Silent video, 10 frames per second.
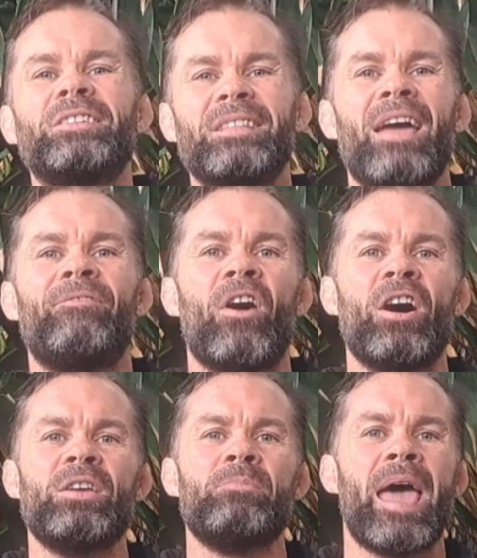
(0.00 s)
did they
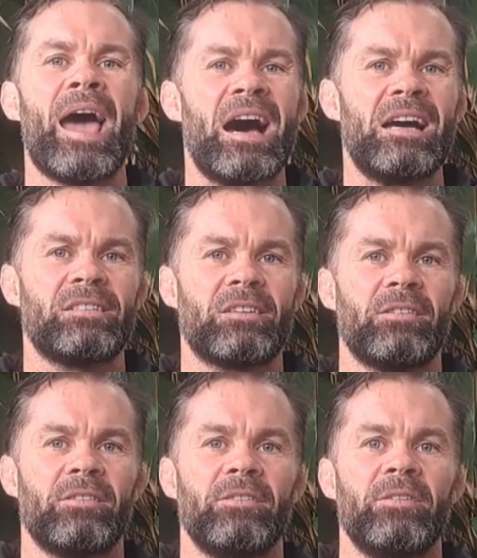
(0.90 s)
find, you may ask?
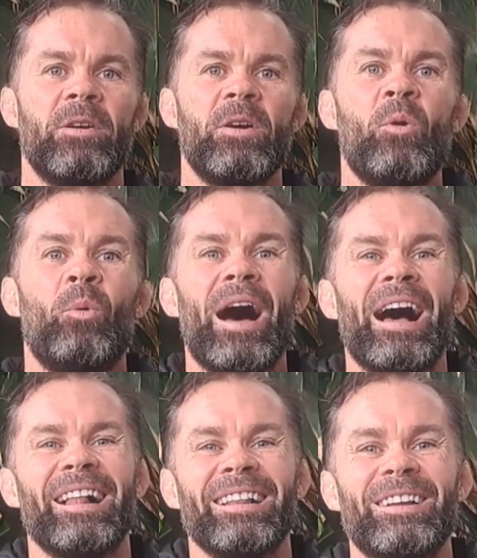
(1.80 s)

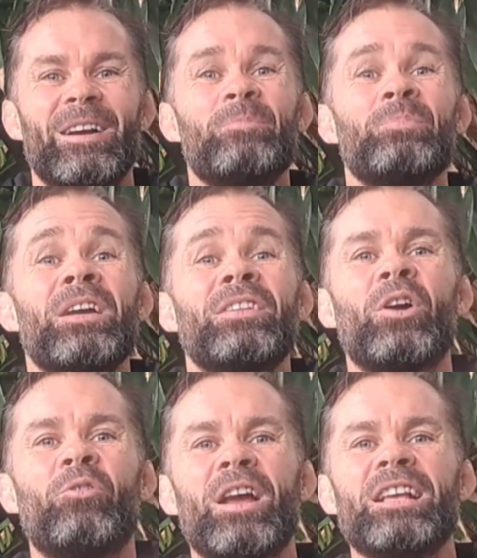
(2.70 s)
Well, the
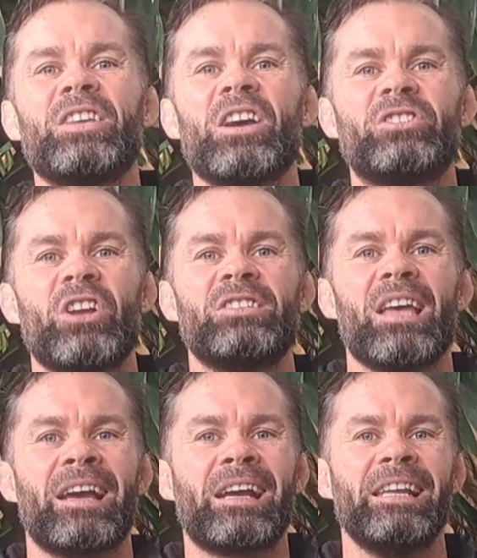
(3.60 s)
research shows
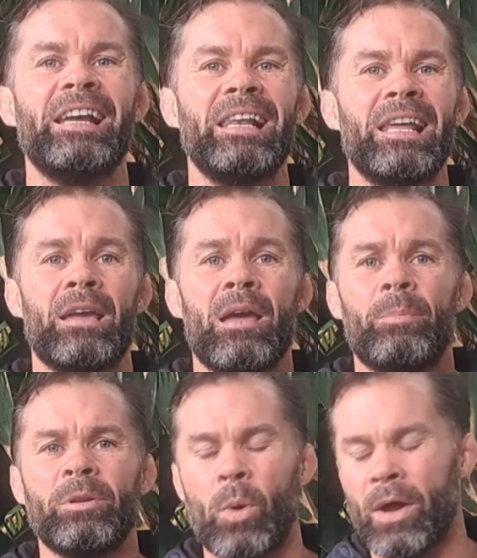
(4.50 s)
a clear link
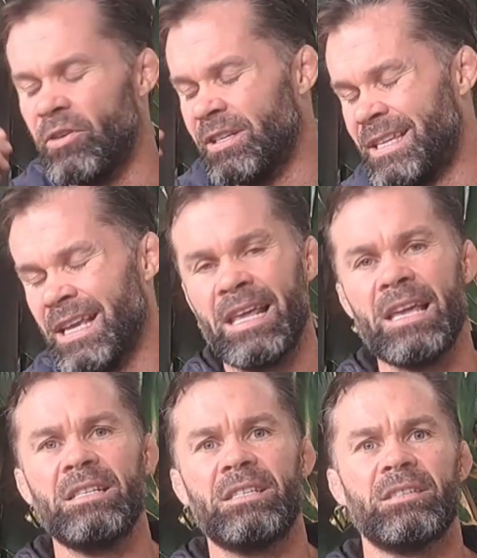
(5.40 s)
between
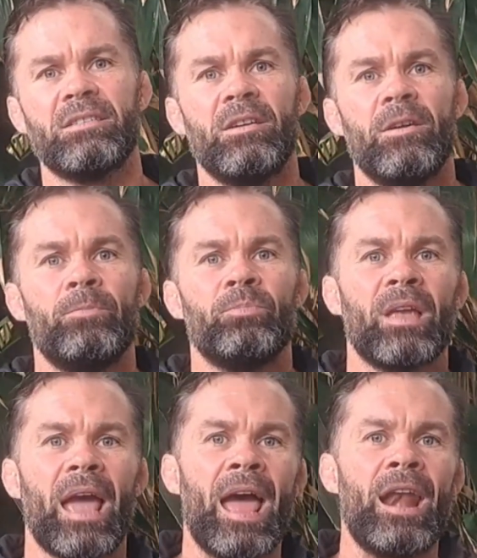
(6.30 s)
resilience
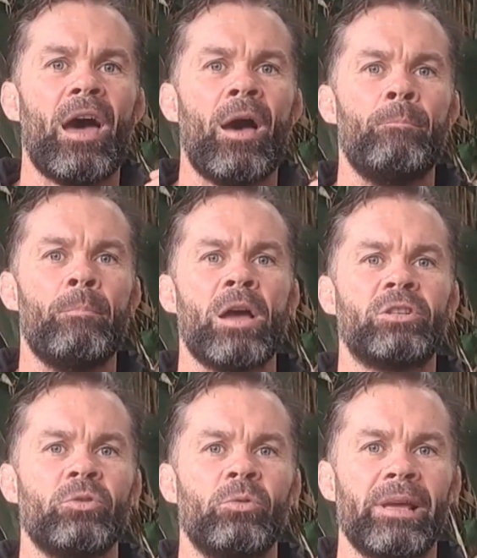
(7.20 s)
and
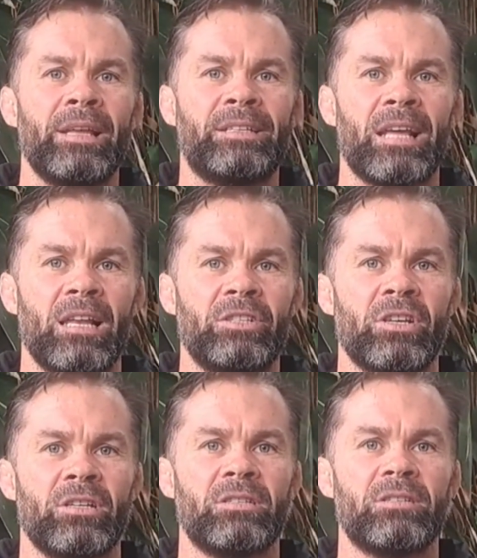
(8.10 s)
emotional
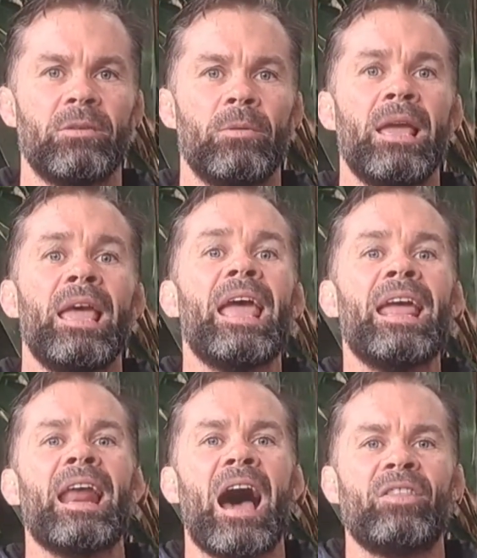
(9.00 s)
intelligence. In
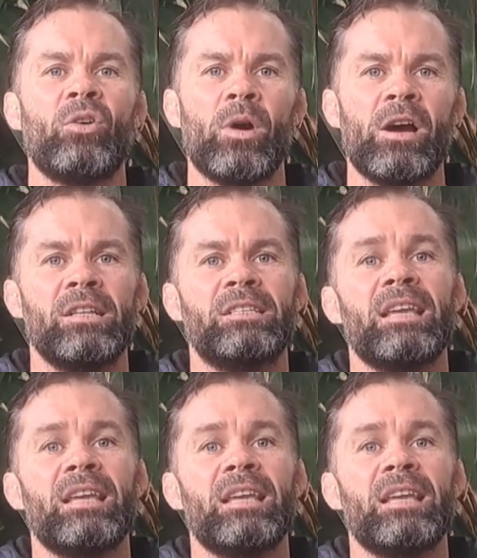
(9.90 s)
other words,